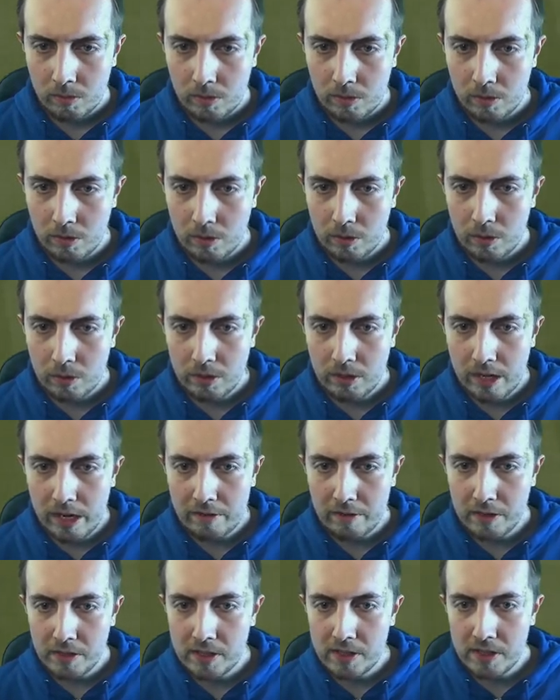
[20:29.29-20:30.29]
Oh,
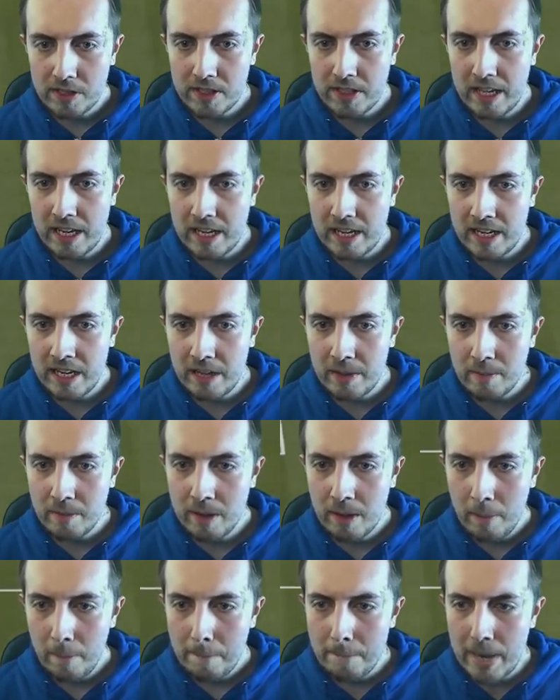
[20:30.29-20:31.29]
Navas has skinned him.
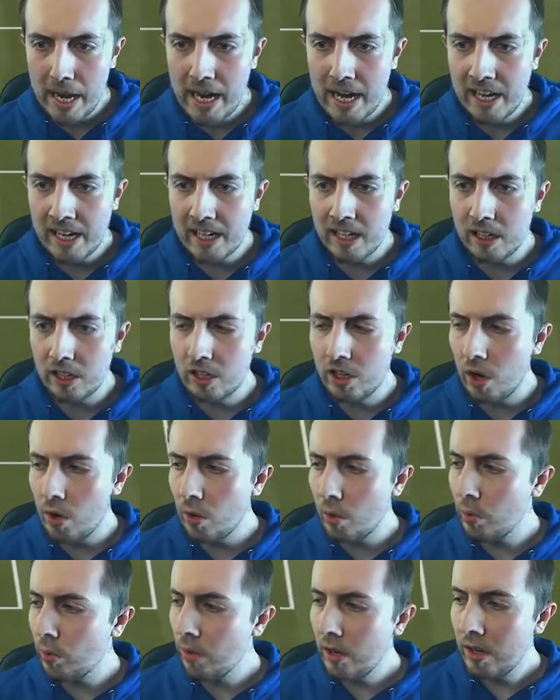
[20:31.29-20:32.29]
Bang.
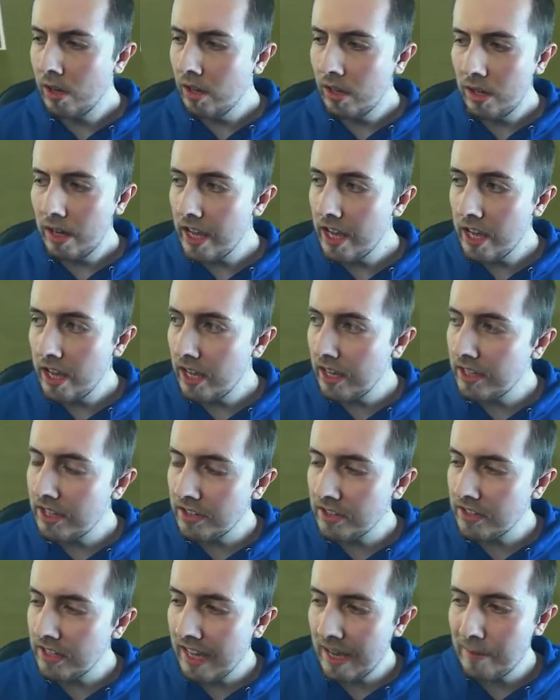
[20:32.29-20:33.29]
Goal. It
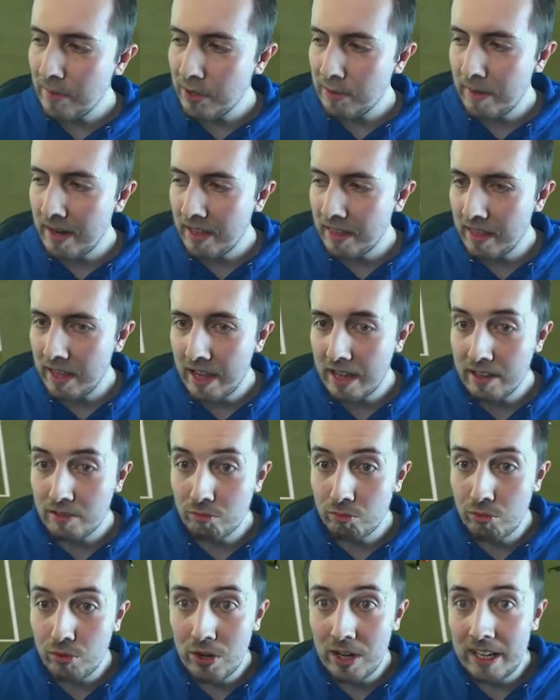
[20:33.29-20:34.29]
doesn't get much better than that.
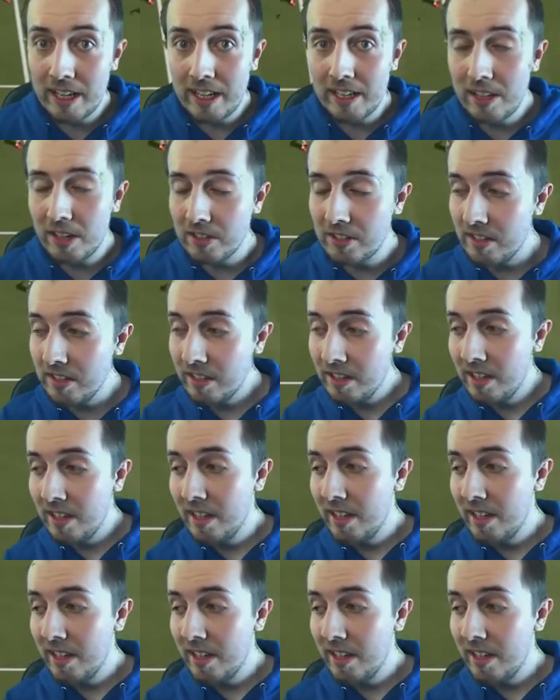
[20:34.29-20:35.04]
Really doesn't.